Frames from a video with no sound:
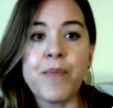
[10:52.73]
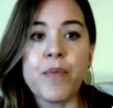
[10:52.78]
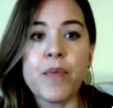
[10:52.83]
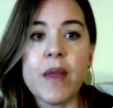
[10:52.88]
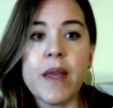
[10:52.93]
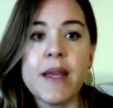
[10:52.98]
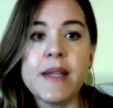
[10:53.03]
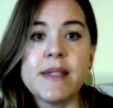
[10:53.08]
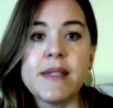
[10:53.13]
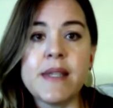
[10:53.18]

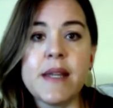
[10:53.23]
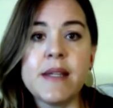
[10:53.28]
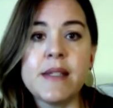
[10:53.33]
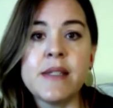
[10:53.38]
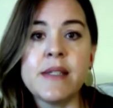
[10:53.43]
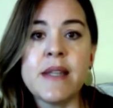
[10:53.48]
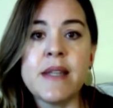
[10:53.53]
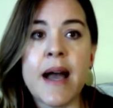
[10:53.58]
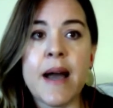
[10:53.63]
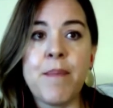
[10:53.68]

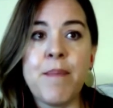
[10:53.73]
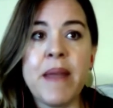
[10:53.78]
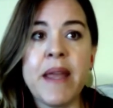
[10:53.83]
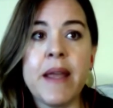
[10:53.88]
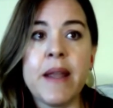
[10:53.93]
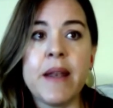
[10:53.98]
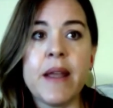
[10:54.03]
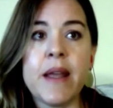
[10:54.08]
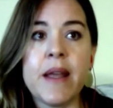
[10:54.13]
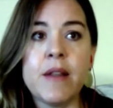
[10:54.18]
is
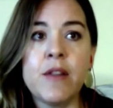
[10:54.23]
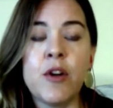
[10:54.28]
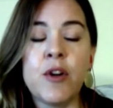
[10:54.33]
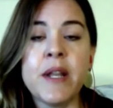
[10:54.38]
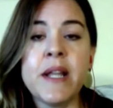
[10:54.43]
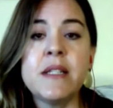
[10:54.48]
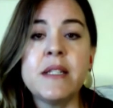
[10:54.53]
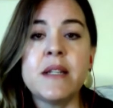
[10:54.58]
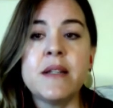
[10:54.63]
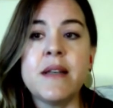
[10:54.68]

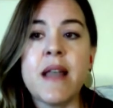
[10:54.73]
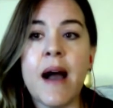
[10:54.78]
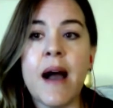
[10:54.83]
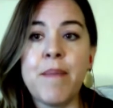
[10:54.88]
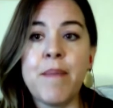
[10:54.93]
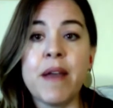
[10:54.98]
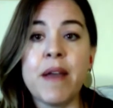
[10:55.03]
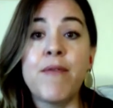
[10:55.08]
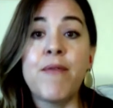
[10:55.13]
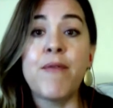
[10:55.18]
learning to not
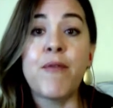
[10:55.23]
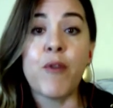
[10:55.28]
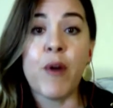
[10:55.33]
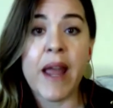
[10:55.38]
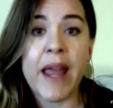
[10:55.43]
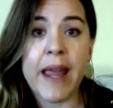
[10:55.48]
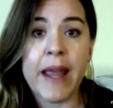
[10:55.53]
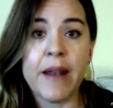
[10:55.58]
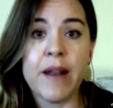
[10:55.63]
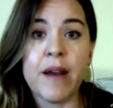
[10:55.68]
be
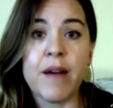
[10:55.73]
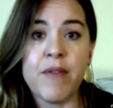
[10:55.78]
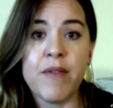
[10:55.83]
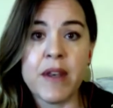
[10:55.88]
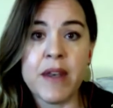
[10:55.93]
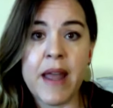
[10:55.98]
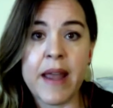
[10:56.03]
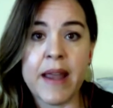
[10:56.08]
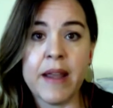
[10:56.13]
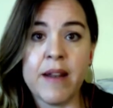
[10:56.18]
afraid of the
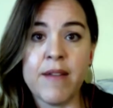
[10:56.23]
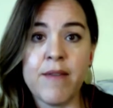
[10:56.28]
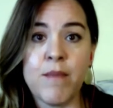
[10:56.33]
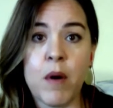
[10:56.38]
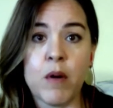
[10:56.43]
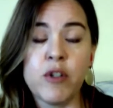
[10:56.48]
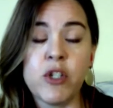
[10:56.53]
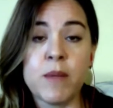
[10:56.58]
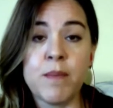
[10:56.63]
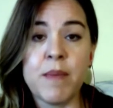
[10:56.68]
negative
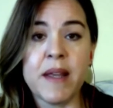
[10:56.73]
emotion,